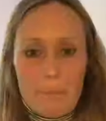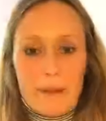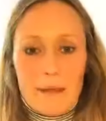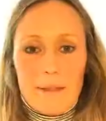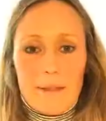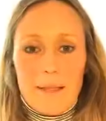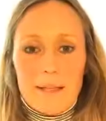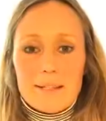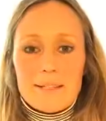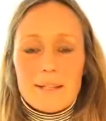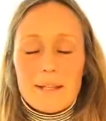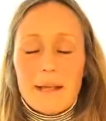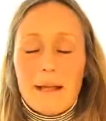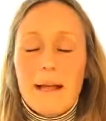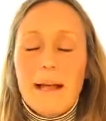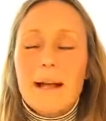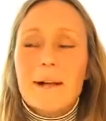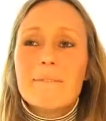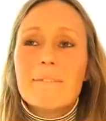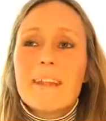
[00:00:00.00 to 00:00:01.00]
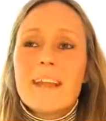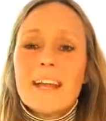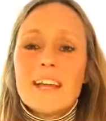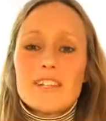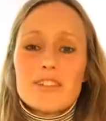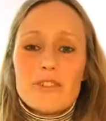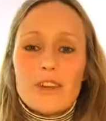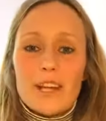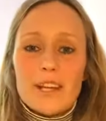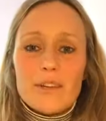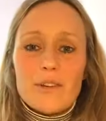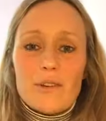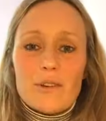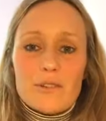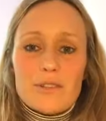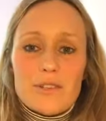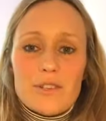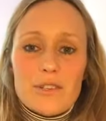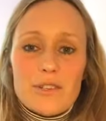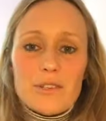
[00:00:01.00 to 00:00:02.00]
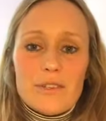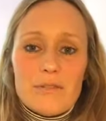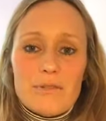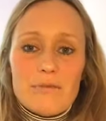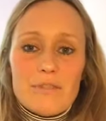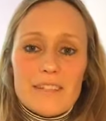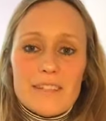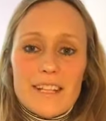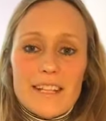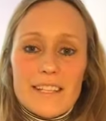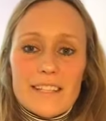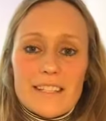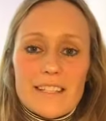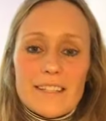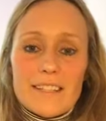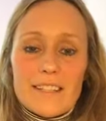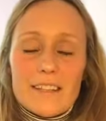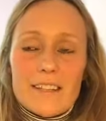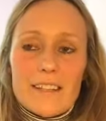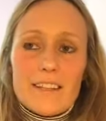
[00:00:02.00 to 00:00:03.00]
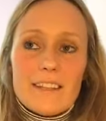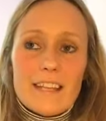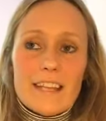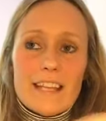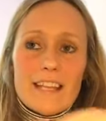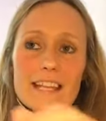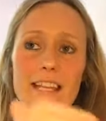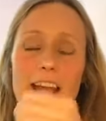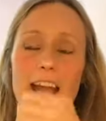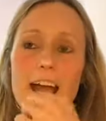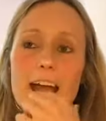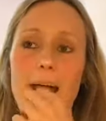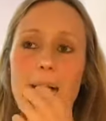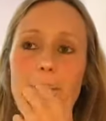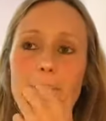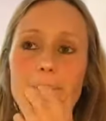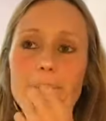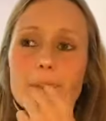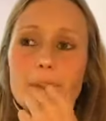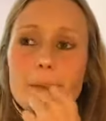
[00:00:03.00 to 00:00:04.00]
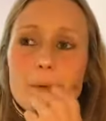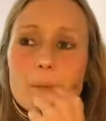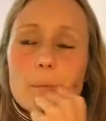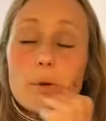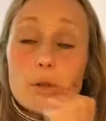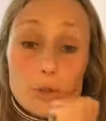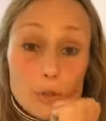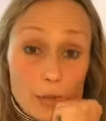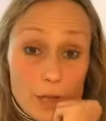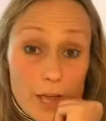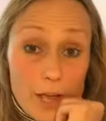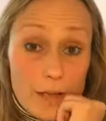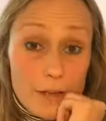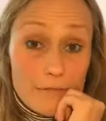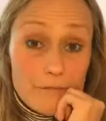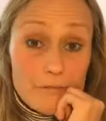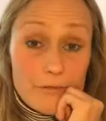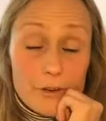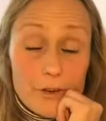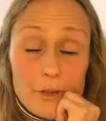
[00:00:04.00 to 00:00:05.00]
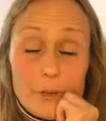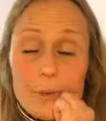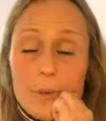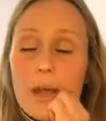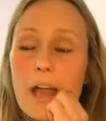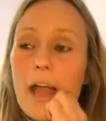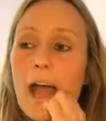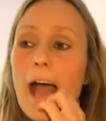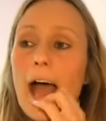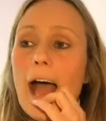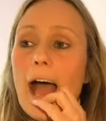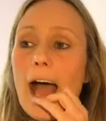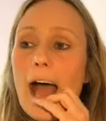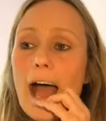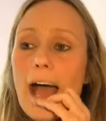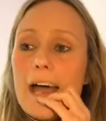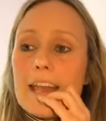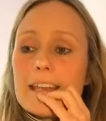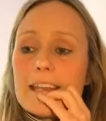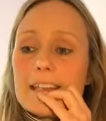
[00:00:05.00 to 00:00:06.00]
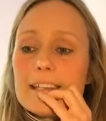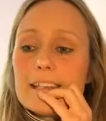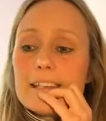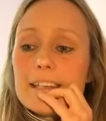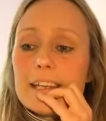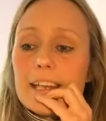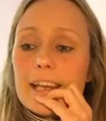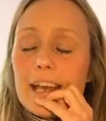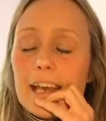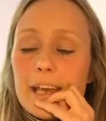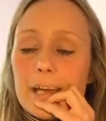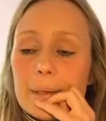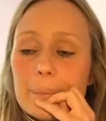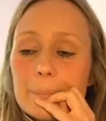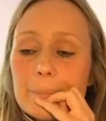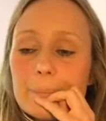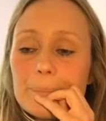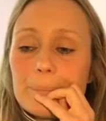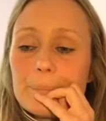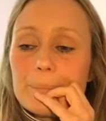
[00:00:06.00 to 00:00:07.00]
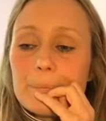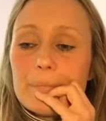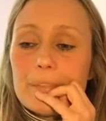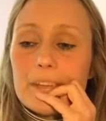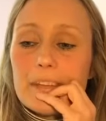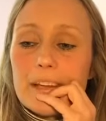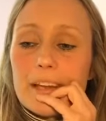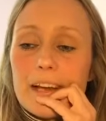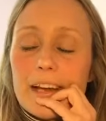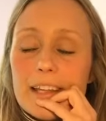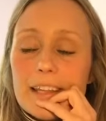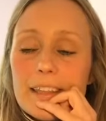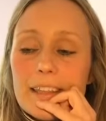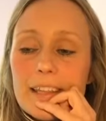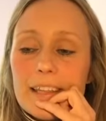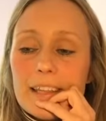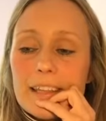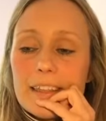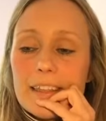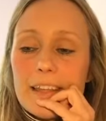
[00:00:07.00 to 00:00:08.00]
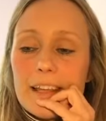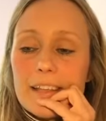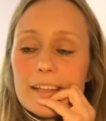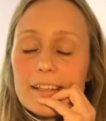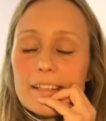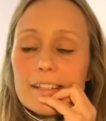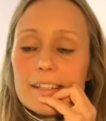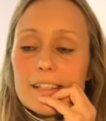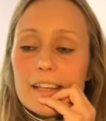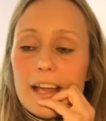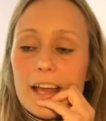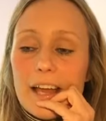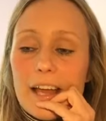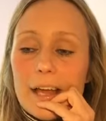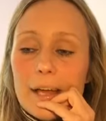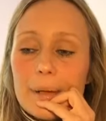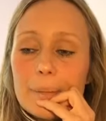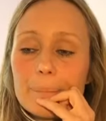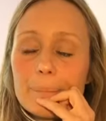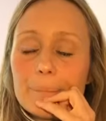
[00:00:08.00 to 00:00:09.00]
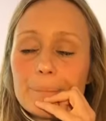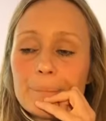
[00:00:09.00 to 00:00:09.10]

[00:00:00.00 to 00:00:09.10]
about that, trying not to resist the what you're going through. And I think that I